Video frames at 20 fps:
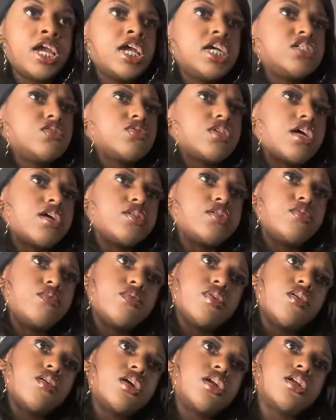She was like, do you
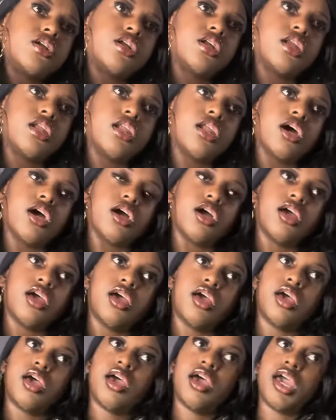know her?
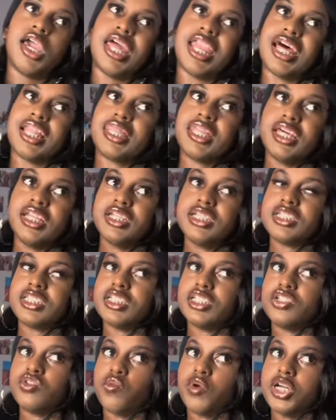And I think the
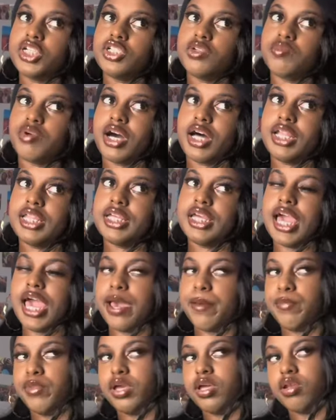situation probably
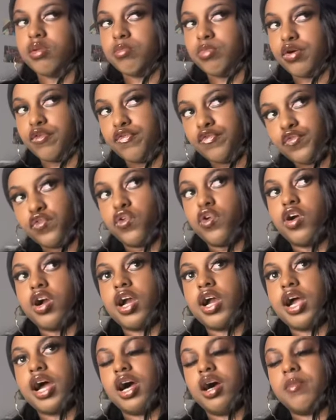happened
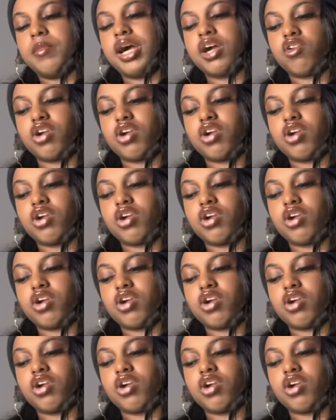before I